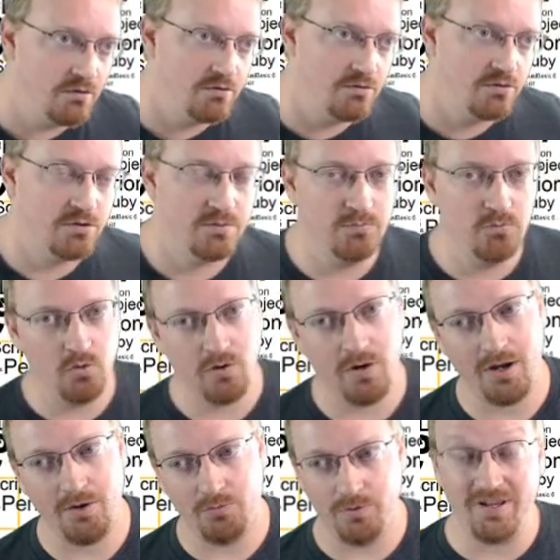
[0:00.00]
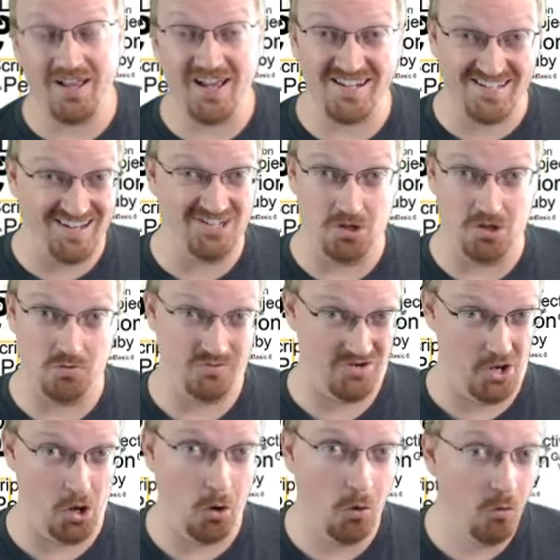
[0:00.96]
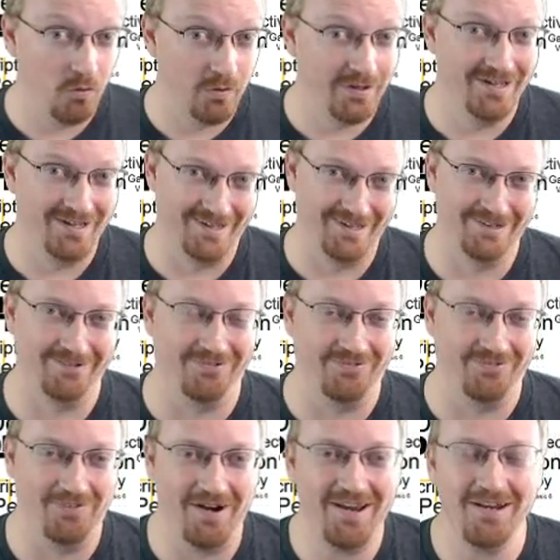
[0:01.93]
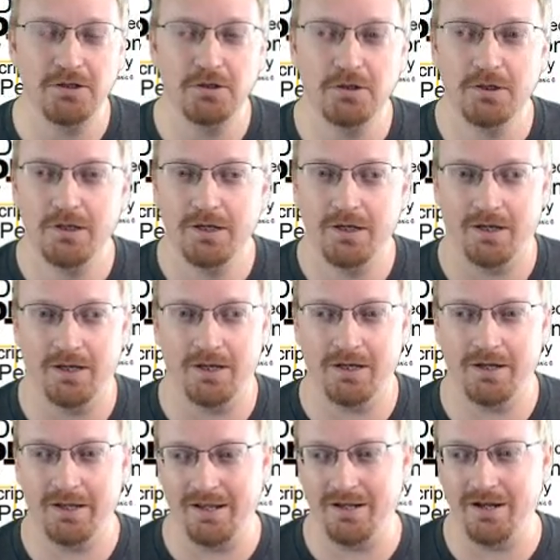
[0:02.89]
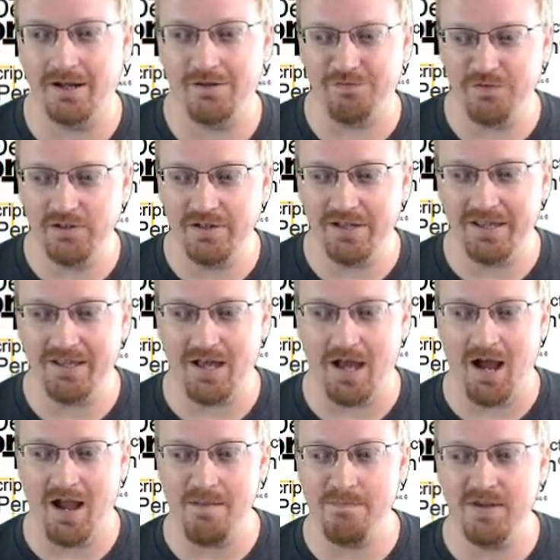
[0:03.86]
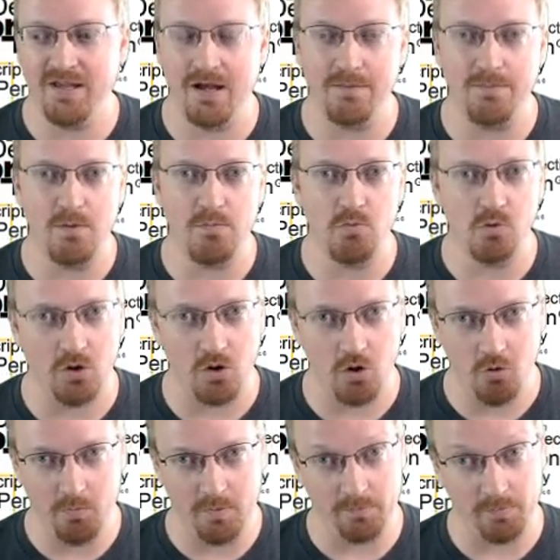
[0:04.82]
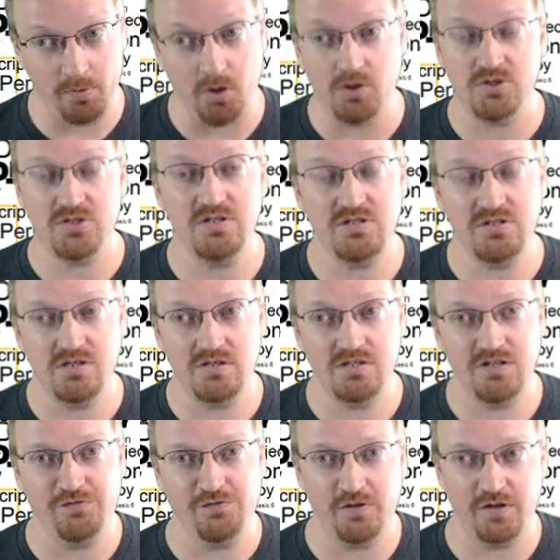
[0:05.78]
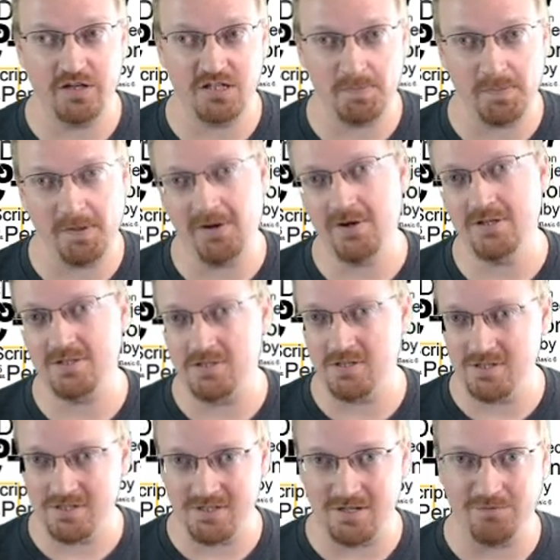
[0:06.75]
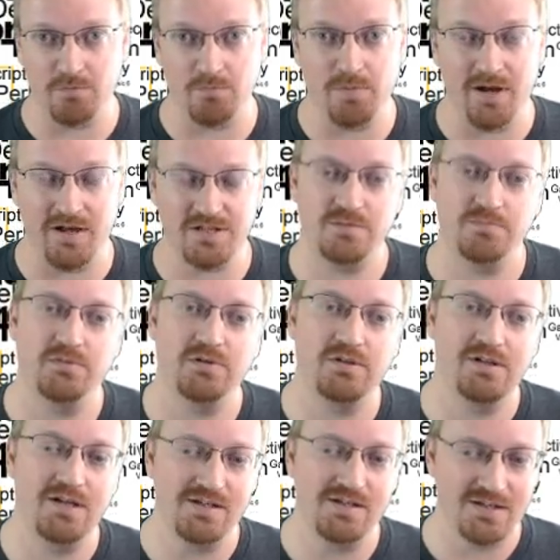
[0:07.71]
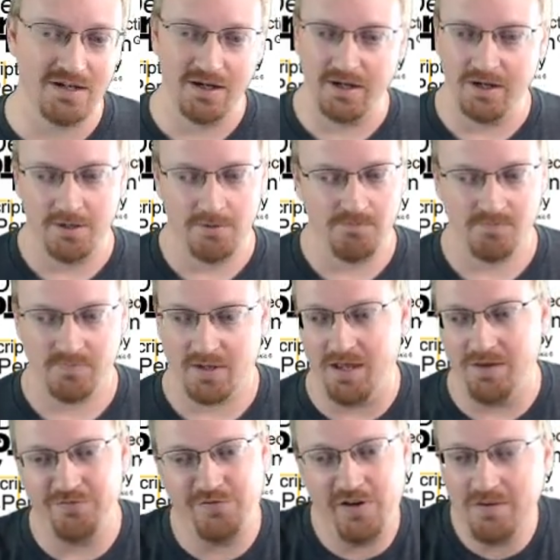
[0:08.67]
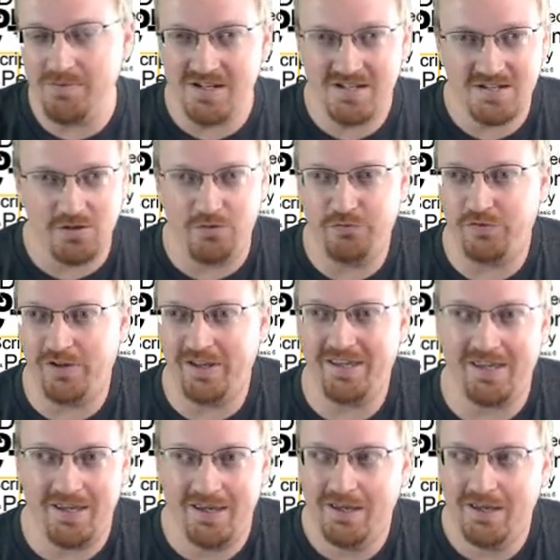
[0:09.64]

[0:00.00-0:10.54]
the more I realize I don't know, right? And I feel like I become a more open person to different experiences, different possibilities. I find myself like,